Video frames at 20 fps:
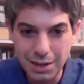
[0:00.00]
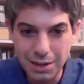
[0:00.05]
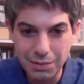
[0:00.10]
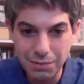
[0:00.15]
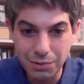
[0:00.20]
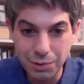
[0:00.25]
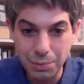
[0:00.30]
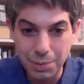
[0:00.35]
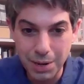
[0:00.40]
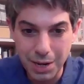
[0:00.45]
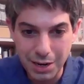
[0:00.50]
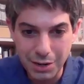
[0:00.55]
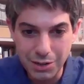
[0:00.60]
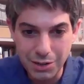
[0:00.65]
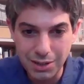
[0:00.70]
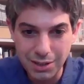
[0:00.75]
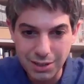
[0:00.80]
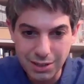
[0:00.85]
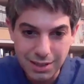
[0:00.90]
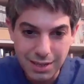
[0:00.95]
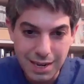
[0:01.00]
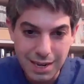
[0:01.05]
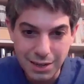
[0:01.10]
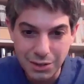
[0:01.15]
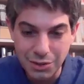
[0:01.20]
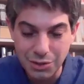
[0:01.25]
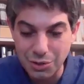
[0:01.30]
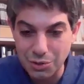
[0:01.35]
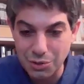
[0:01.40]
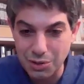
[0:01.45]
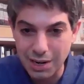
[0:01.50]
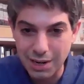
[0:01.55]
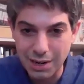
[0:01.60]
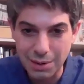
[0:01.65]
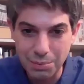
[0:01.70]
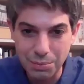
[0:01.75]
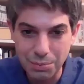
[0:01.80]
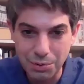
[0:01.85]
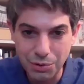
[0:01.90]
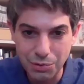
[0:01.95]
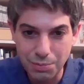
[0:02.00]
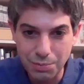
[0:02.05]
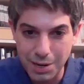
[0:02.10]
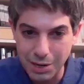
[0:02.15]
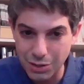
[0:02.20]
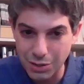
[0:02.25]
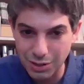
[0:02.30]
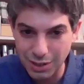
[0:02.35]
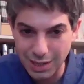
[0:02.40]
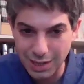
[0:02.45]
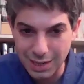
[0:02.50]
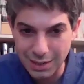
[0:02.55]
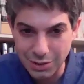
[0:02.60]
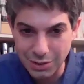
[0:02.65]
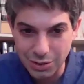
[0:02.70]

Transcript: for patients to actually try to improve patient care.